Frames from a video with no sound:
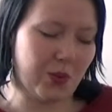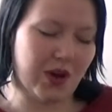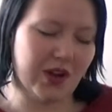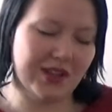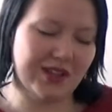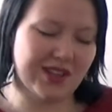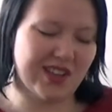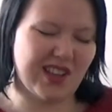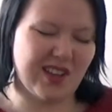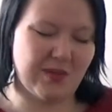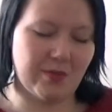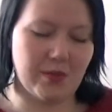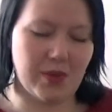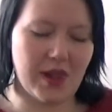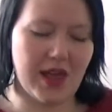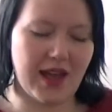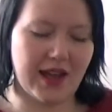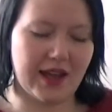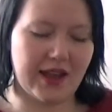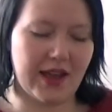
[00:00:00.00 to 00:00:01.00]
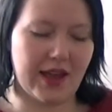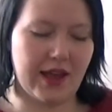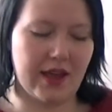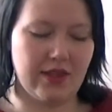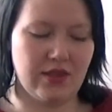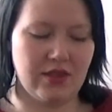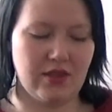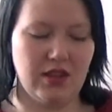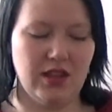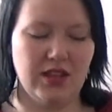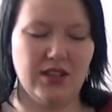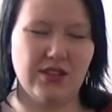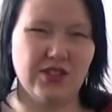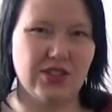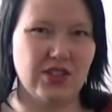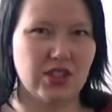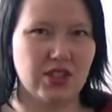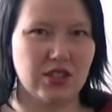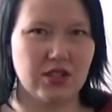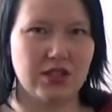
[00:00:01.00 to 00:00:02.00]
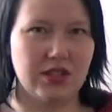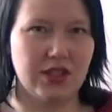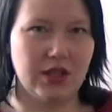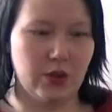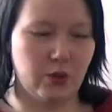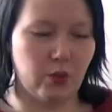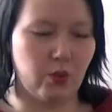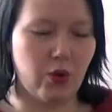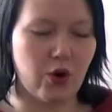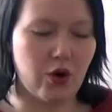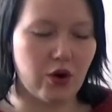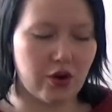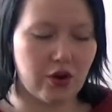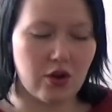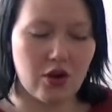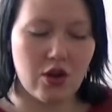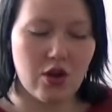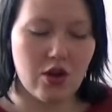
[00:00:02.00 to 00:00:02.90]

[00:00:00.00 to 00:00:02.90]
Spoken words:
white and black, and it just didn't work